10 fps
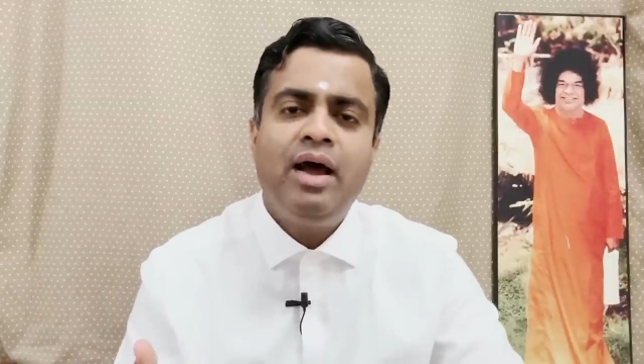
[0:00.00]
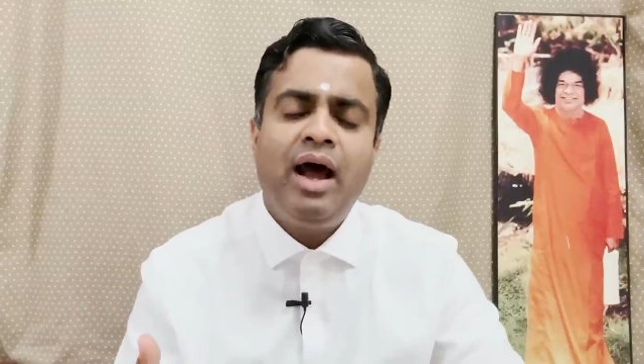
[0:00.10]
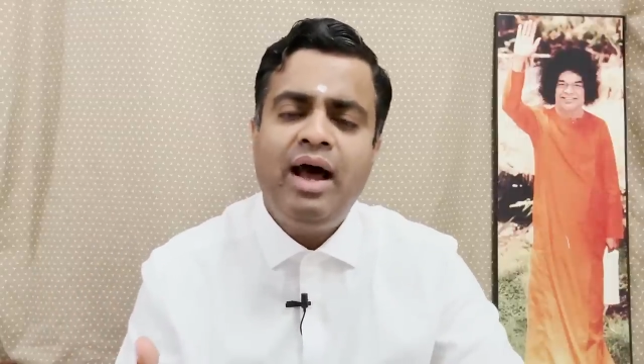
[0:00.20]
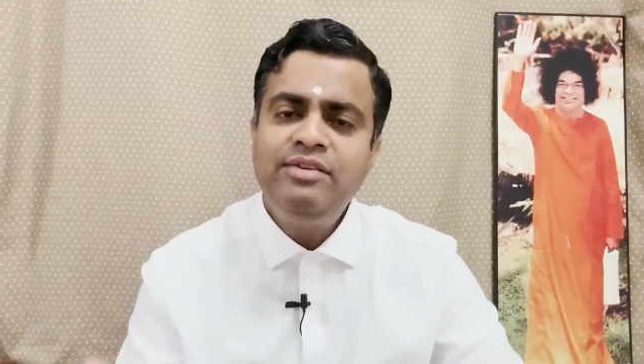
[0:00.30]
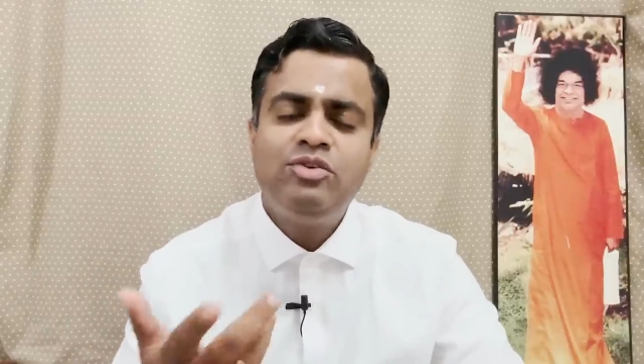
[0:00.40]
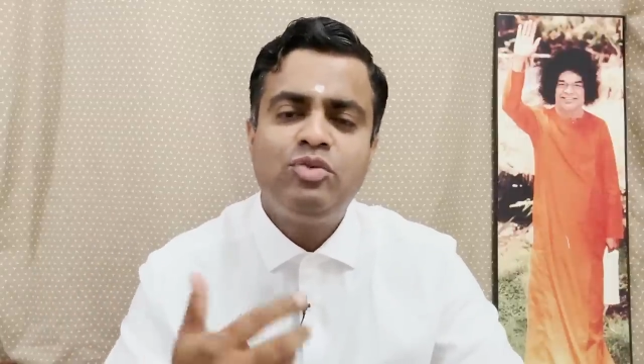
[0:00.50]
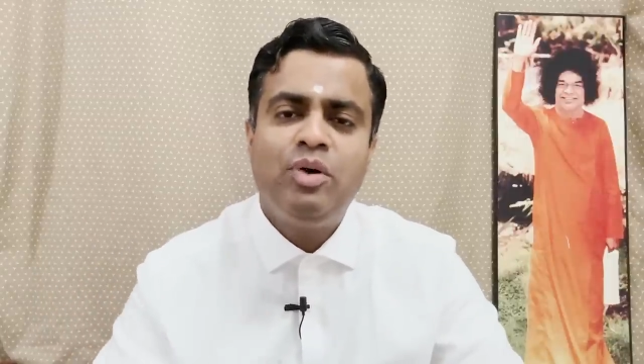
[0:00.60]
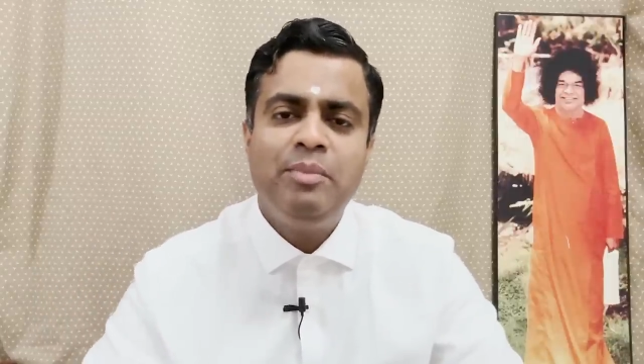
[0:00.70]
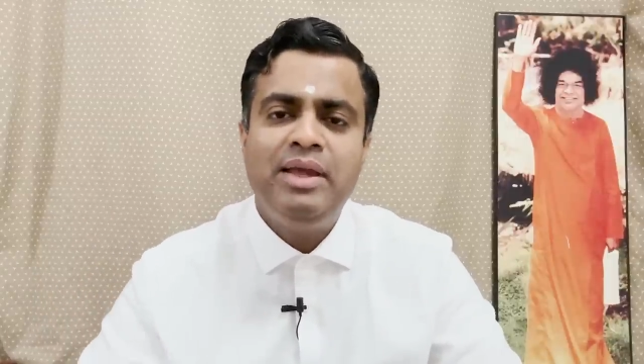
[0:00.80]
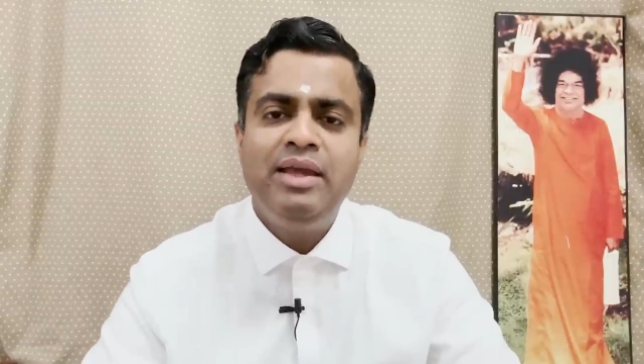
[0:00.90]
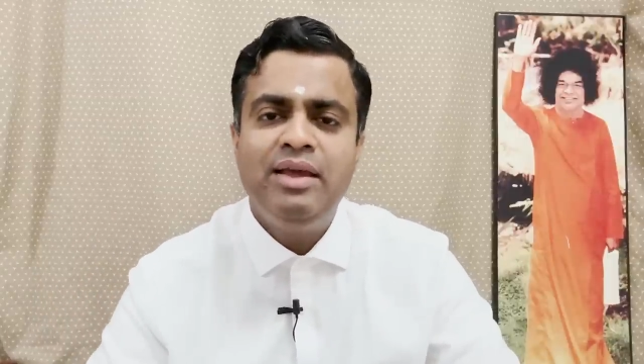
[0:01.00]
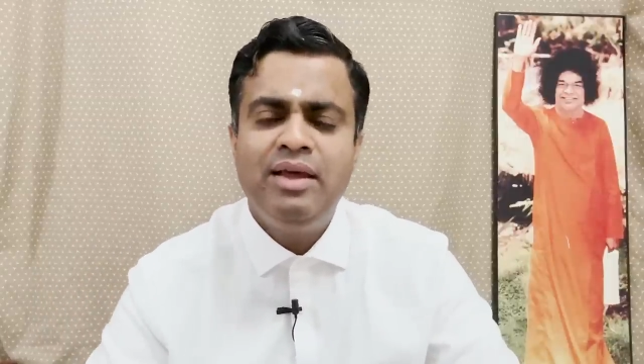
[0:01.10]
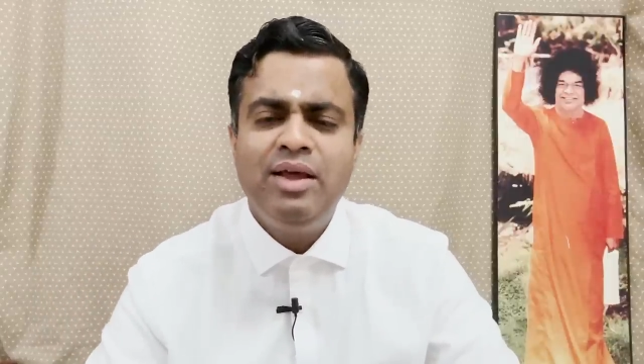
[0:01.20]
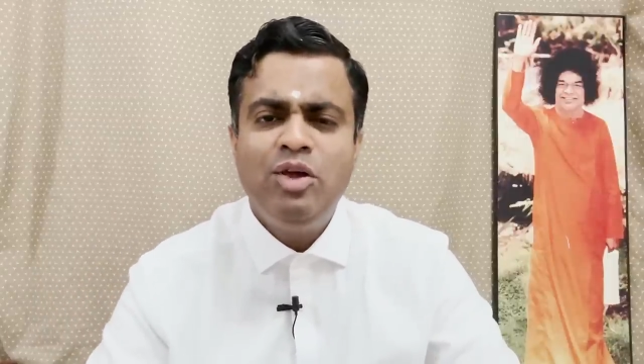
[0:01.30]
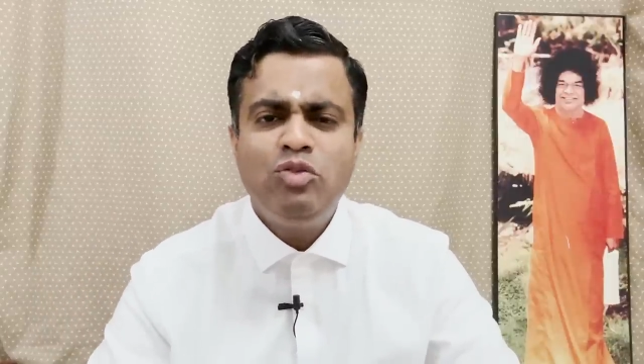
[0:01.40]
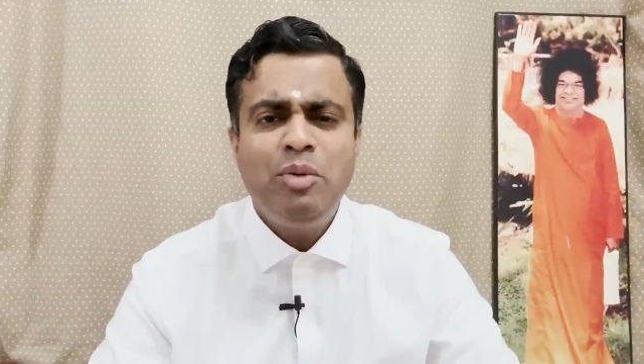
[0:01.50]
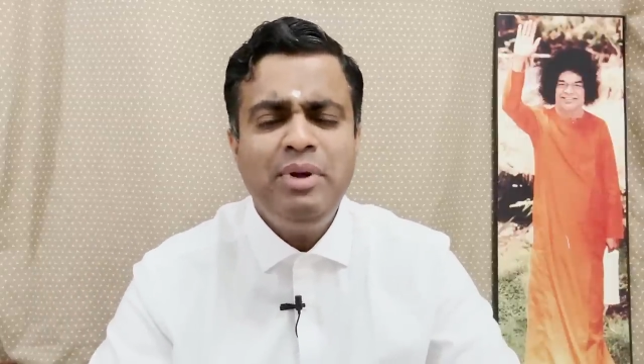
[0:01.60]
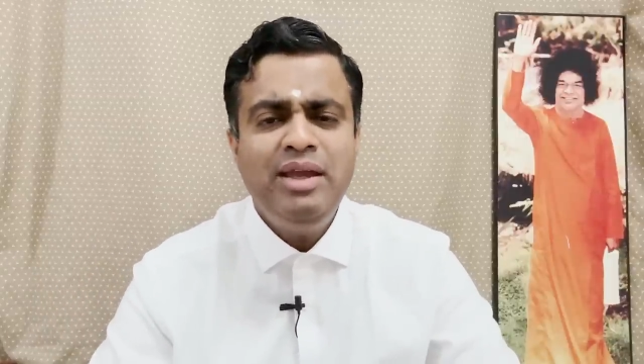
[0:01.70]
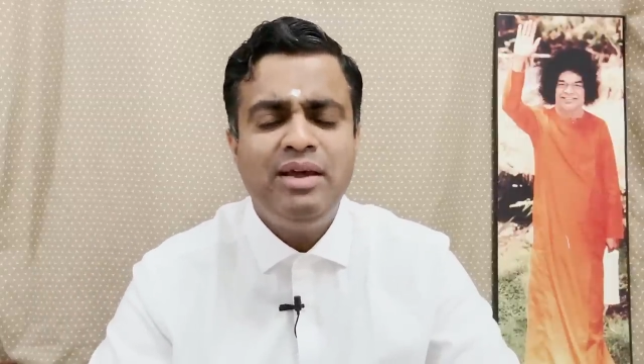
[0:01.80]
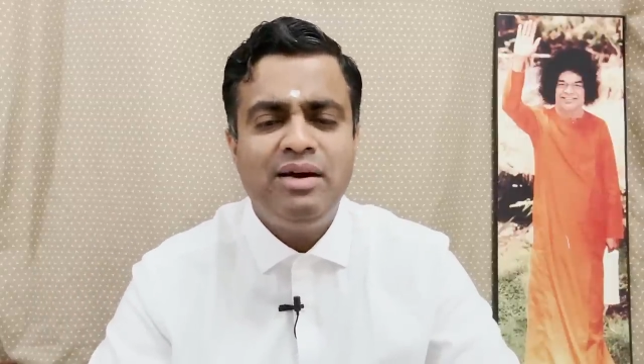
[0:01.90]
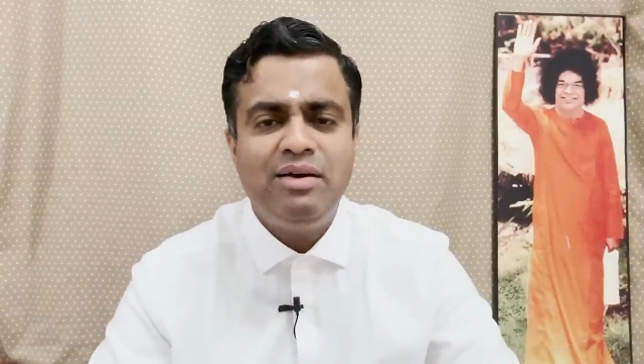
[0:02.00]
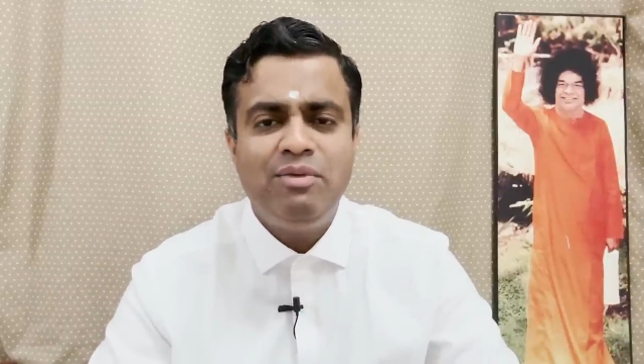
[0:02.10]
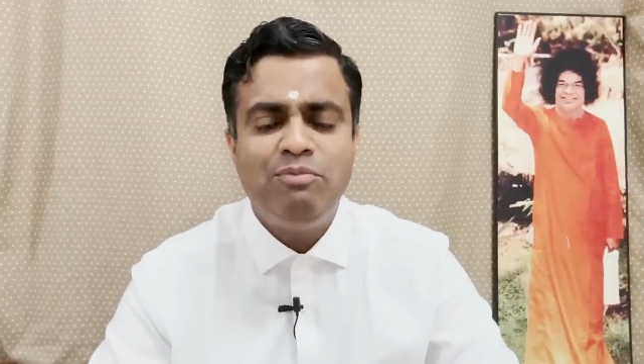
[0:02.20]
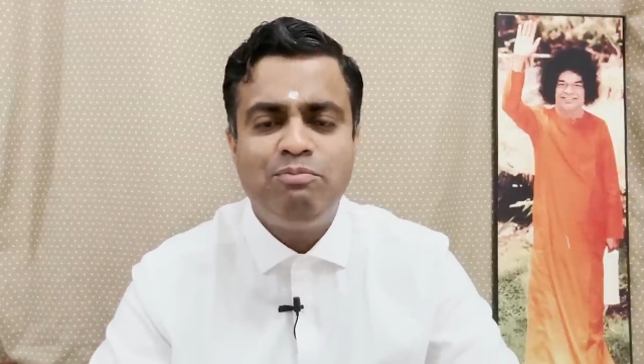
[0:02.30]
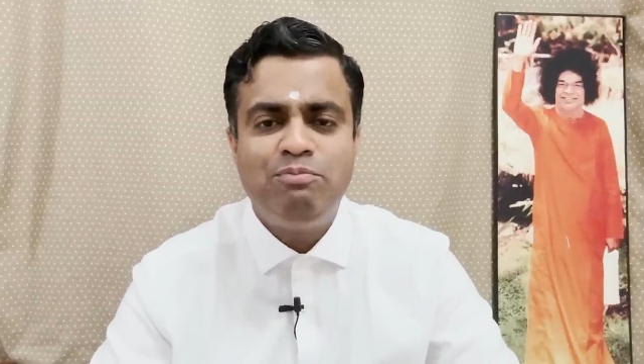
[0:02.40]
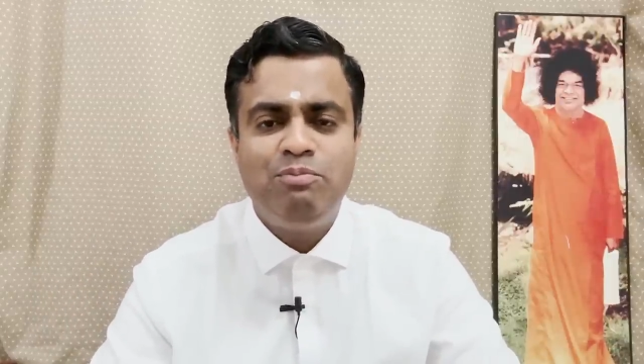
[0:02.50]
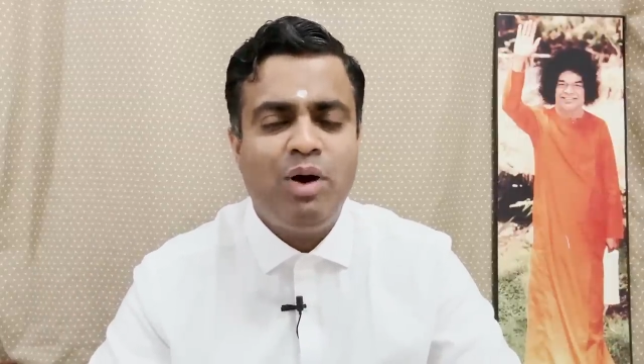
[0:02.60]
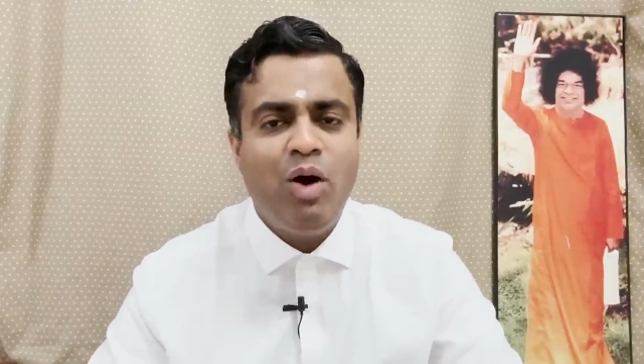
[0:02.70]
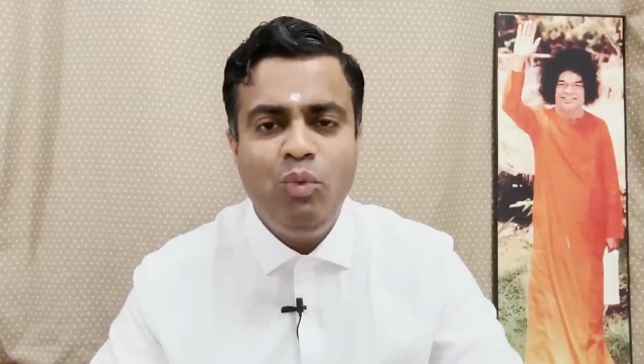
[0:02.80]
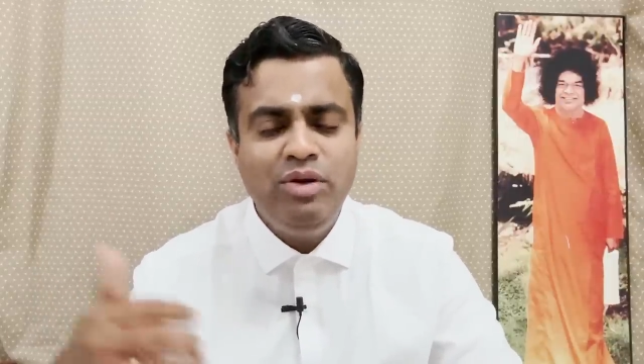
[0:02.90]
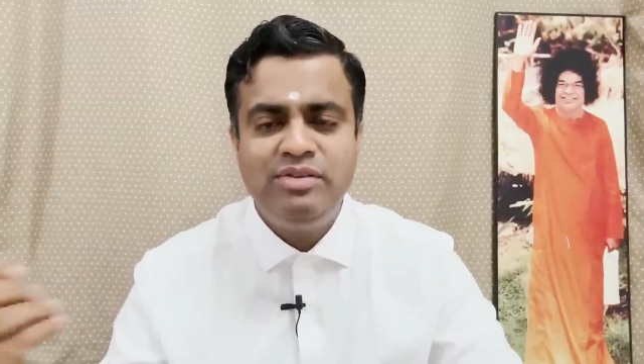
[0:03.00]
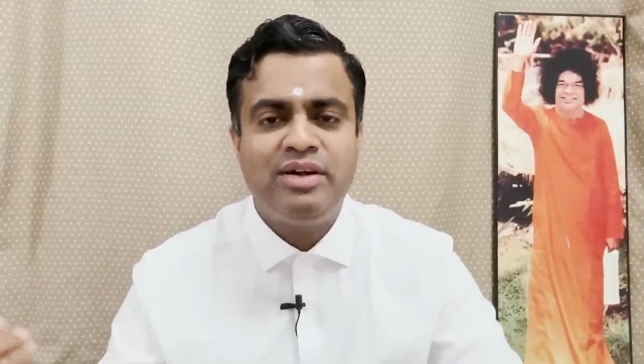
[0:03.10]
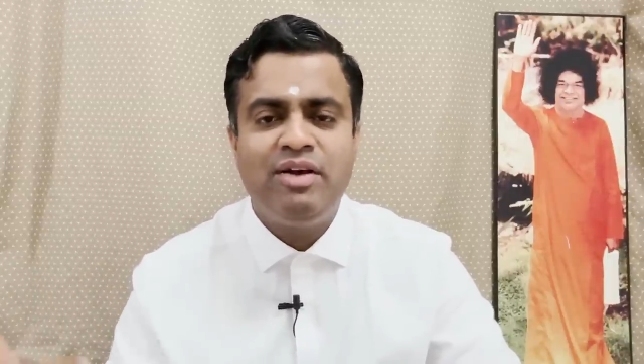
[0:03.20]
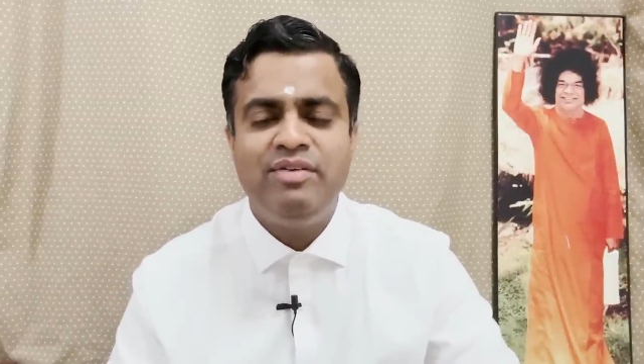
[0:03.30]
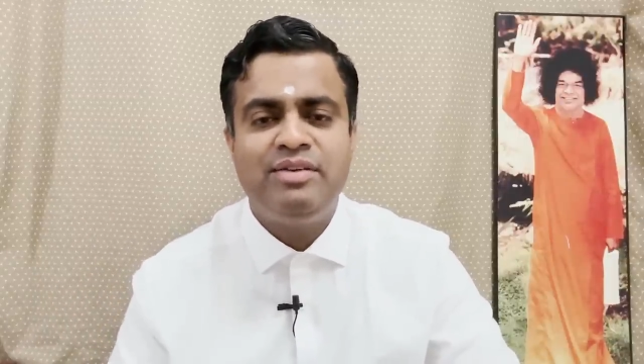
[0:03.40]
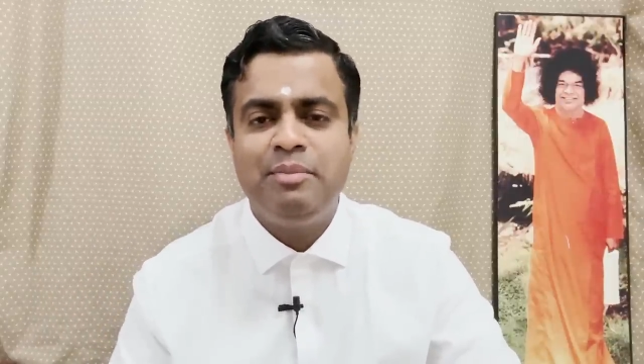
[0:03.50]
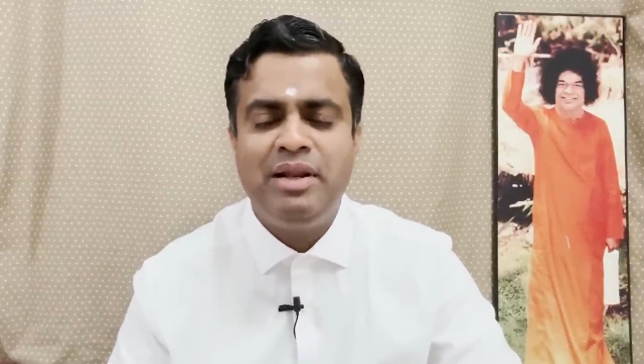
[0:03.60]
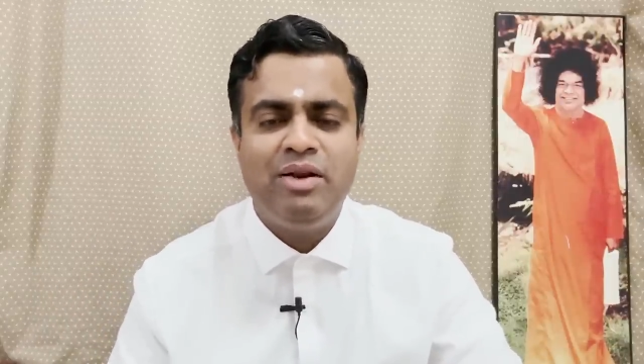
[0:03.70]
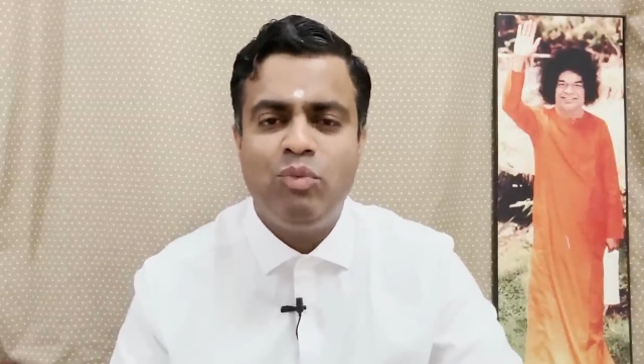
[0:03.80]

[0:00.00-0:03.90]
asked Swami, Swami, uh, how was the Kavi Sammelan?